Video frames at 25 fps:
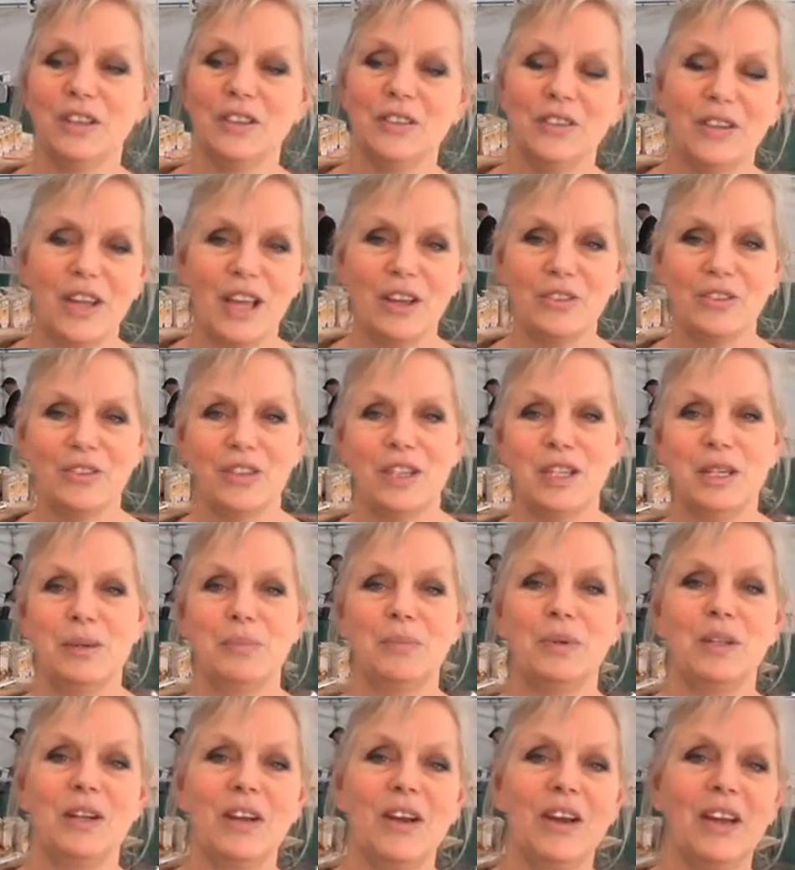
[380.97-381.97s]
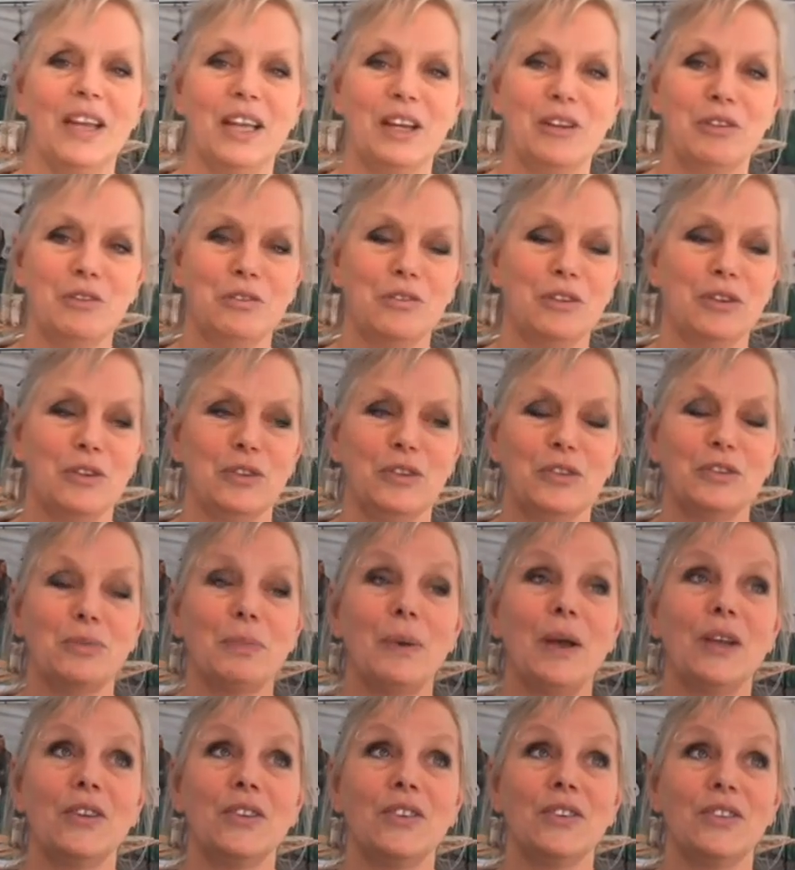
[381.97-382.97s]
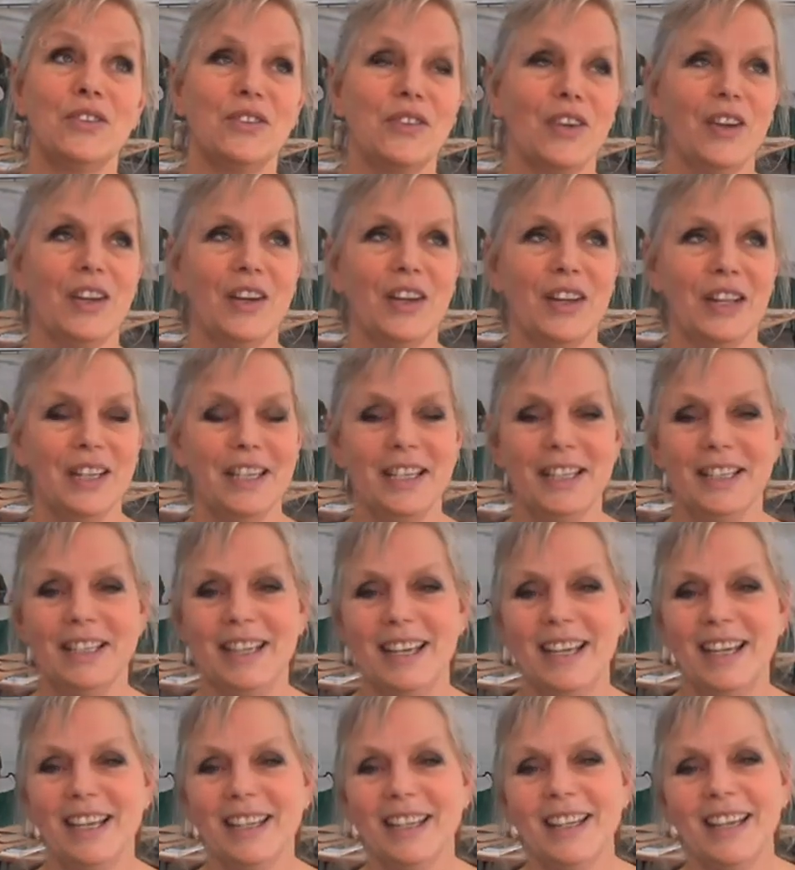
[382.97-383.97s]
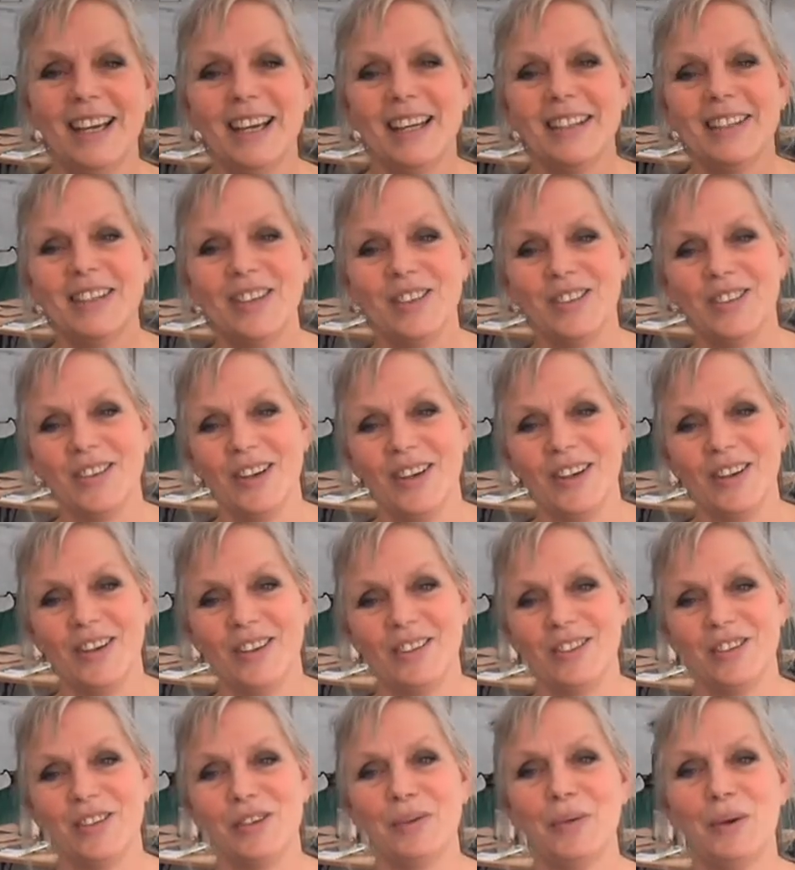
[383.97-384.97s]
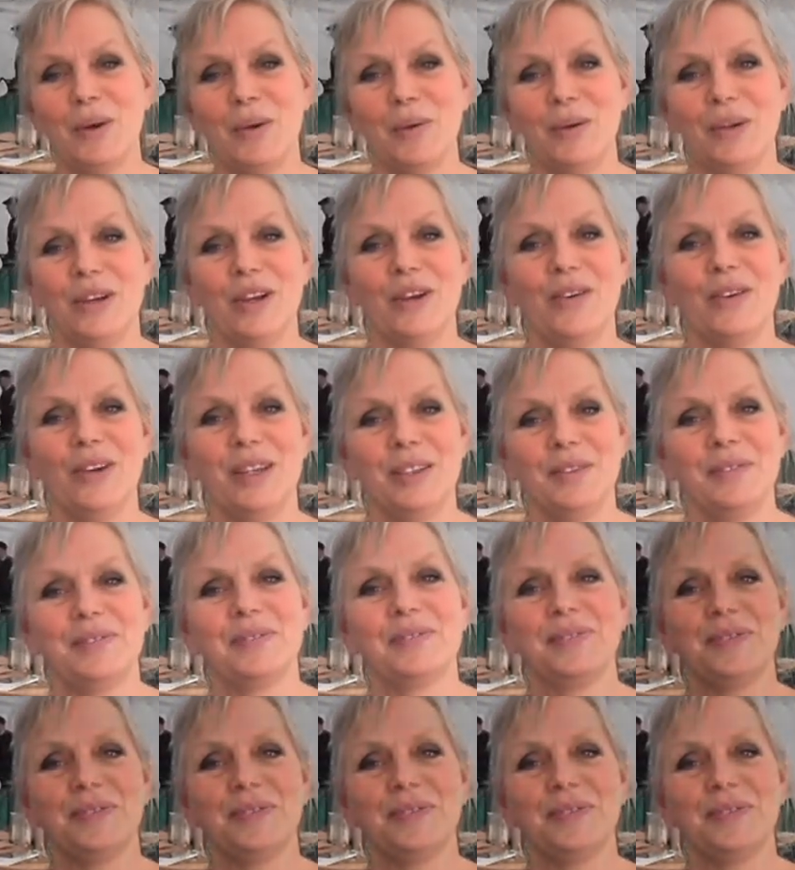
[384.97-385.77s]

You'll have to keep an eye out for SPUDS.ie this year and see where we're going.